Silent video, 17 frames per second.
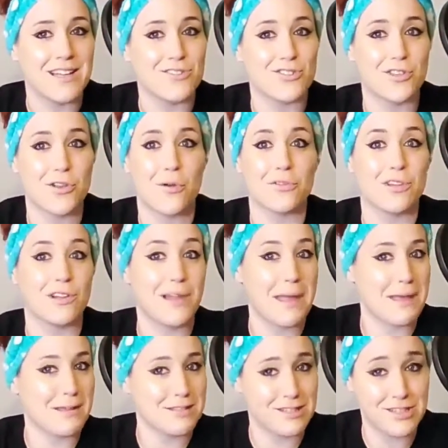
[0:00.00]
And so the
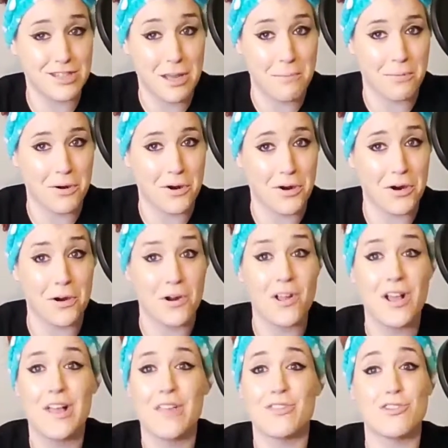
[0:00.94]
Last Supper,
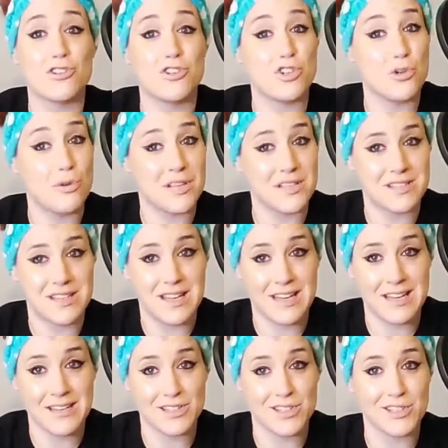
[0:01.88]
the Judas
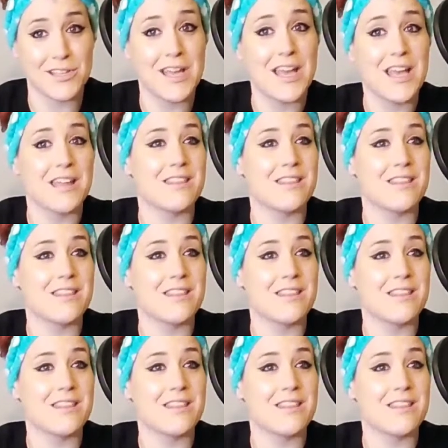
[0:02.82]
kiss,